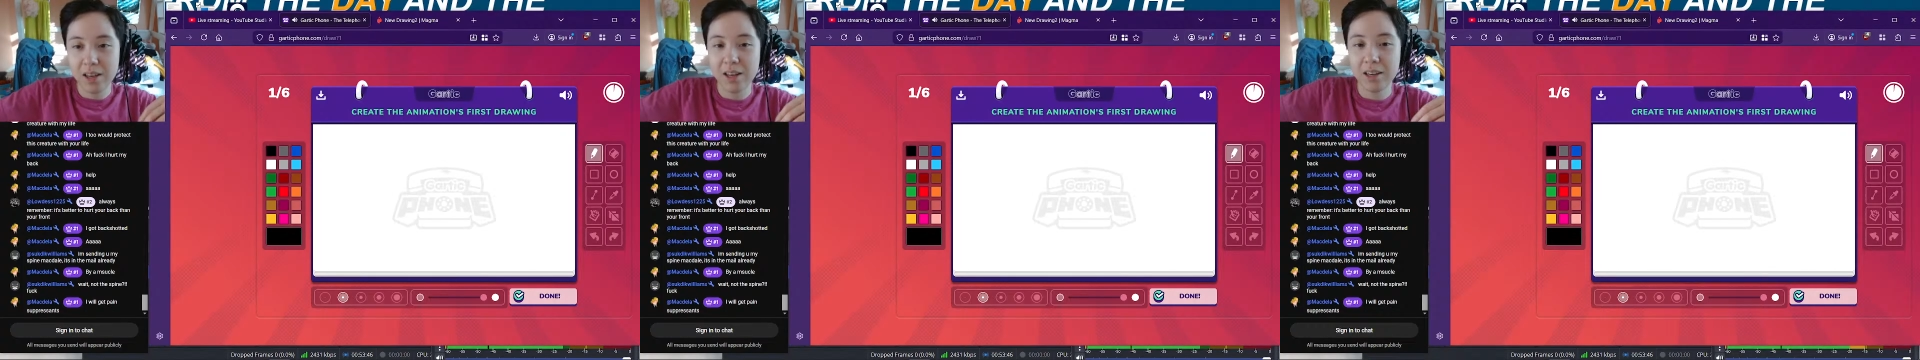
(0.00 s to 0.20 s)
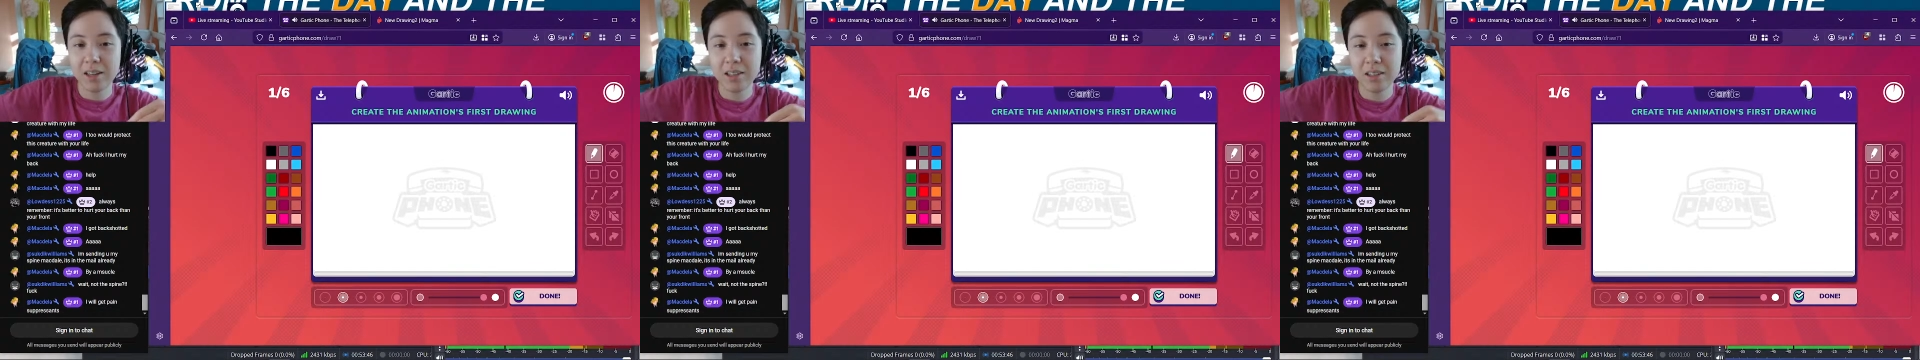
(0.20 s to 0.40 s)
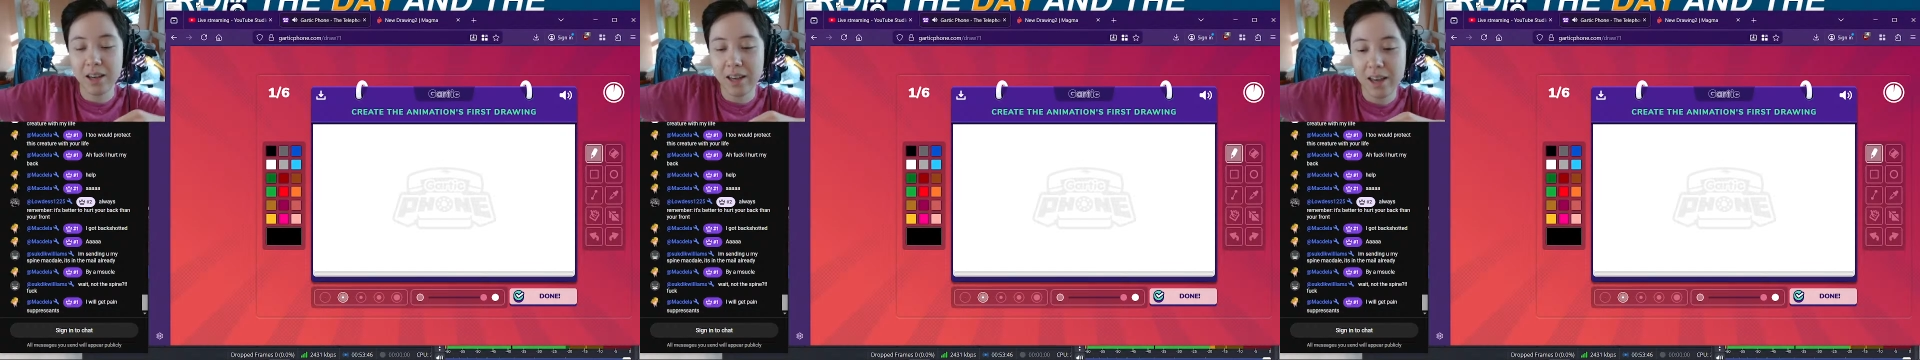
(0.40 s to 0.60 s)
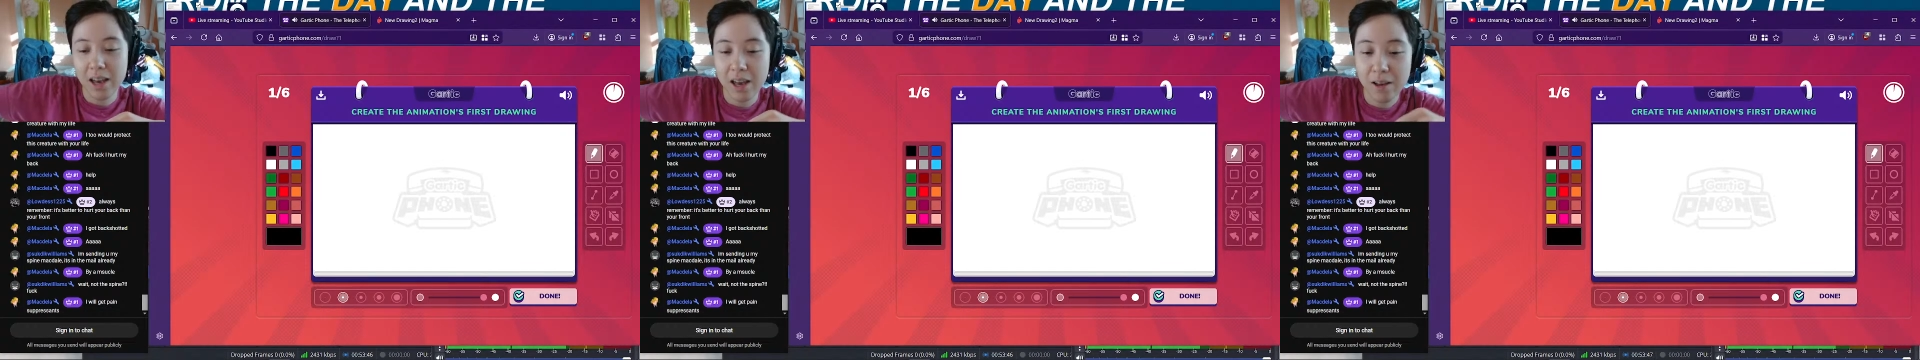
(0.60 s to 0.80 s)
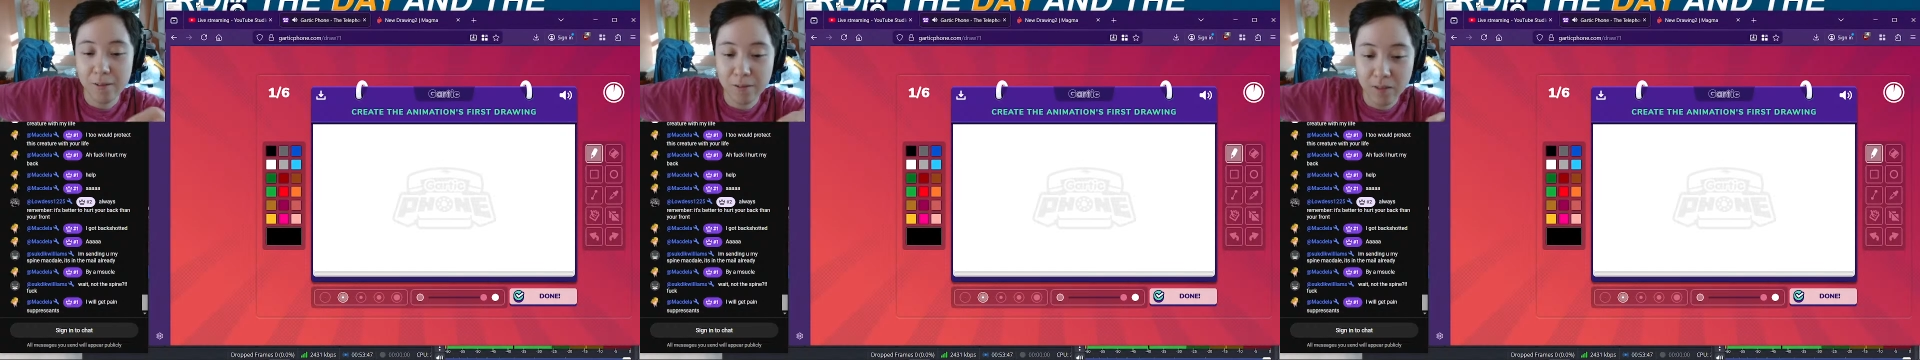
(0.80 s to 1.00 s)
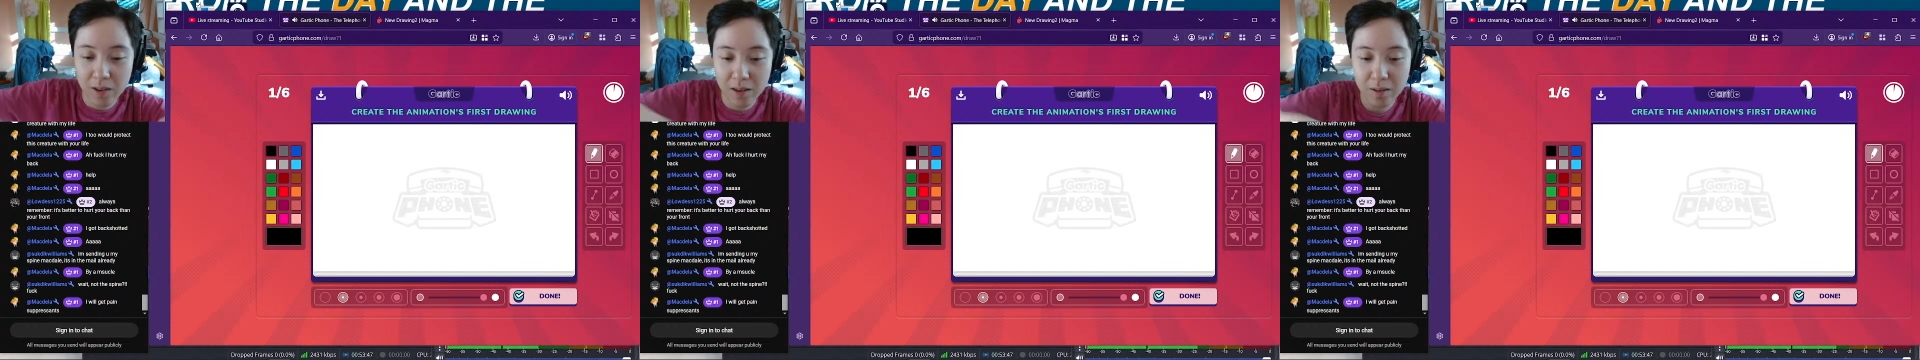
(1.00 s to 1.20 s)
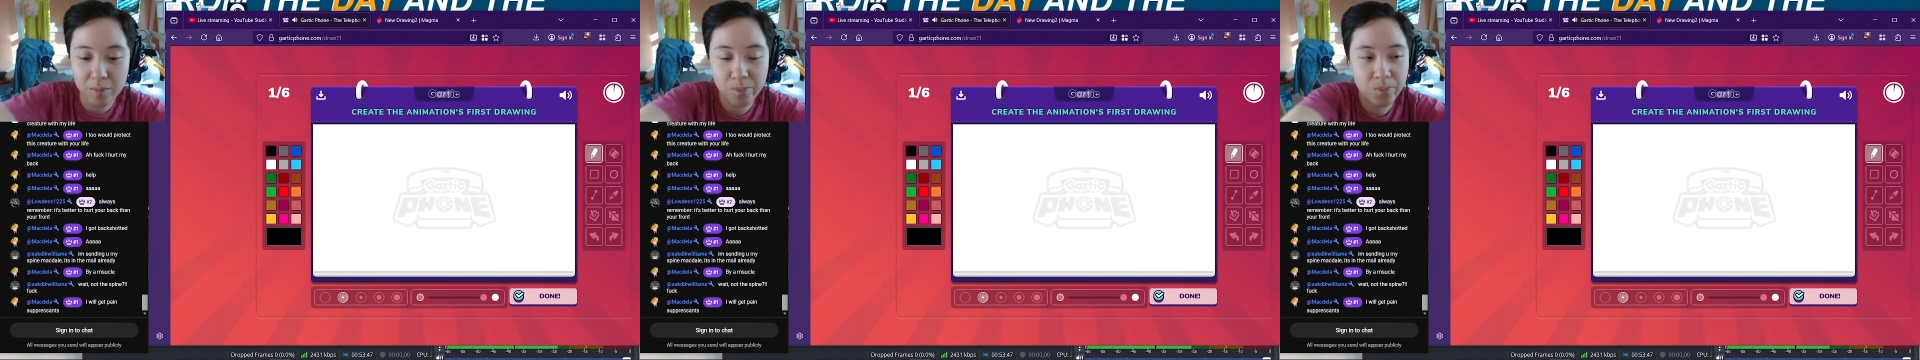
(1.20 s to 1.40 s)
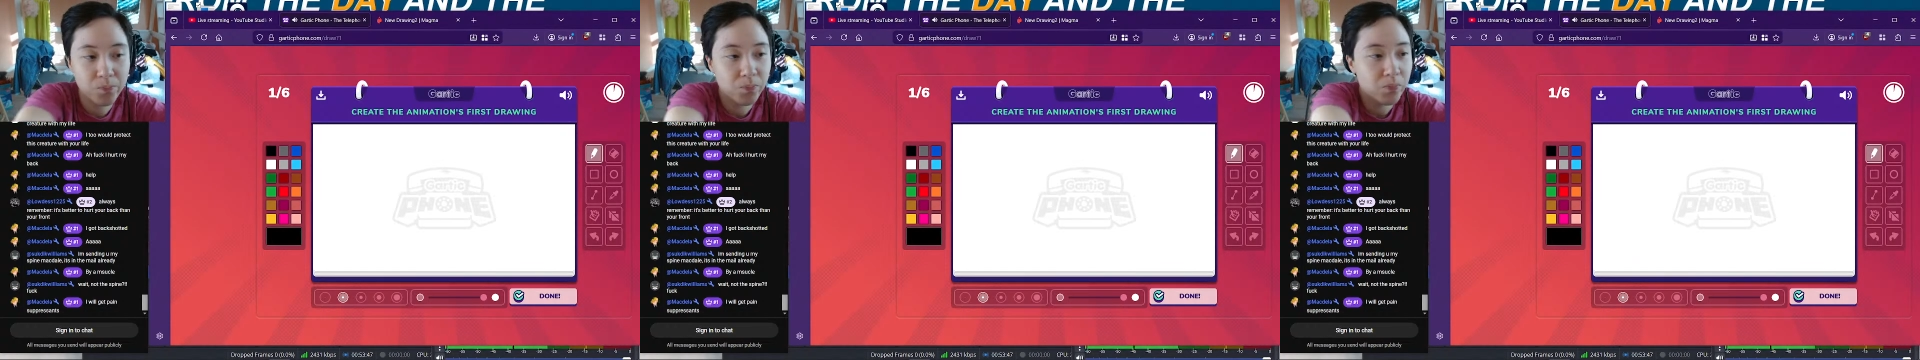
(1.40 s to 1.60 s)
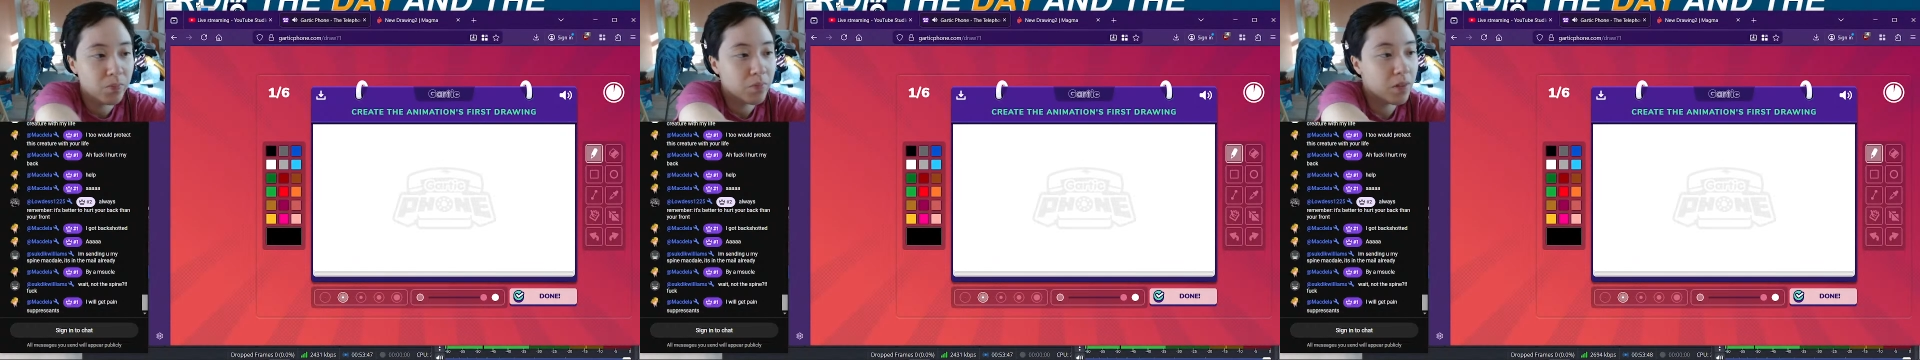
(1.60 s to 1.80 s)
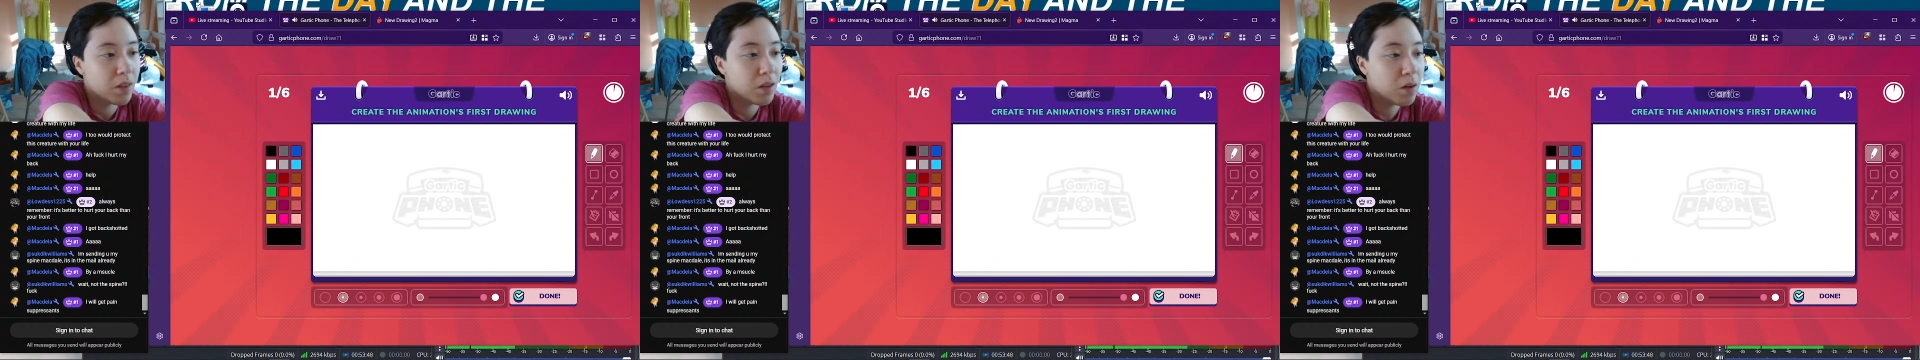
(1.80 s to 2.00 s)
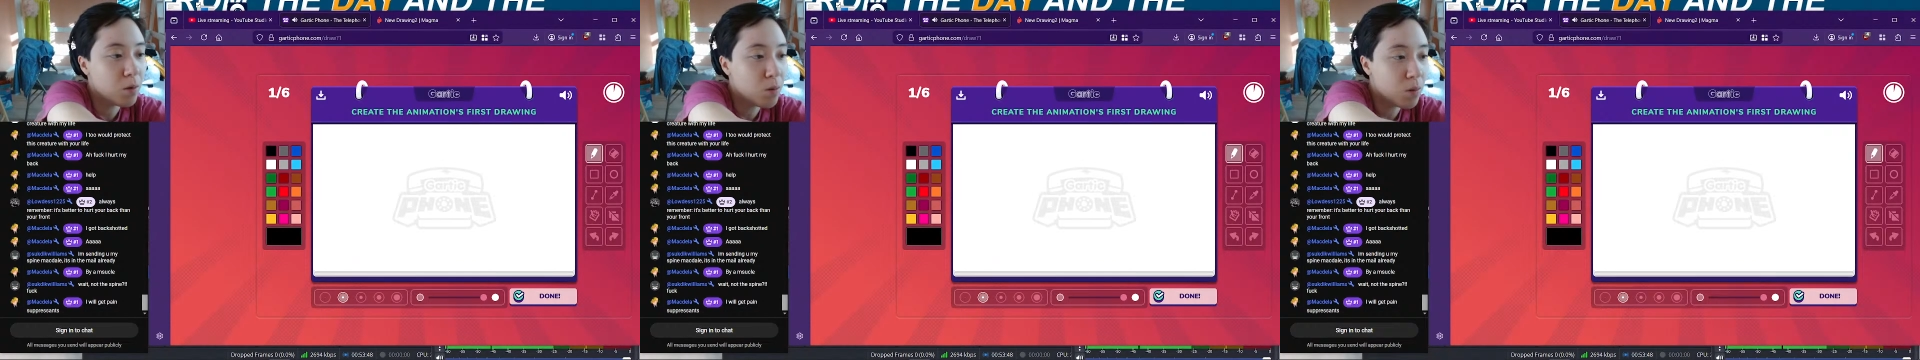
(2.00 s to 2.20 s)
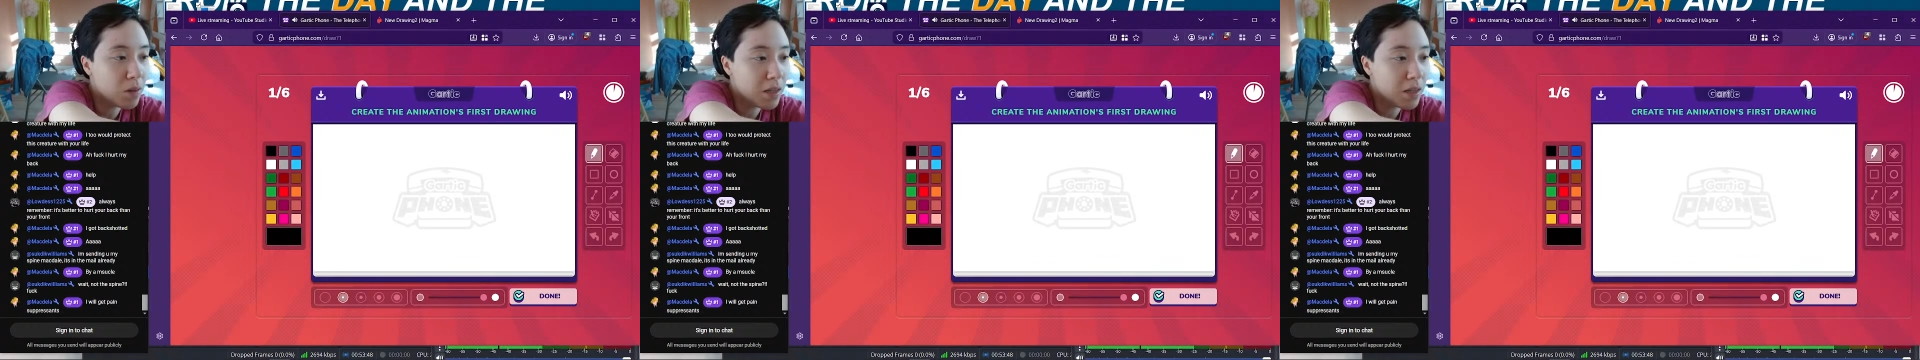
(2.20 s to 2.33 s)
And I have the new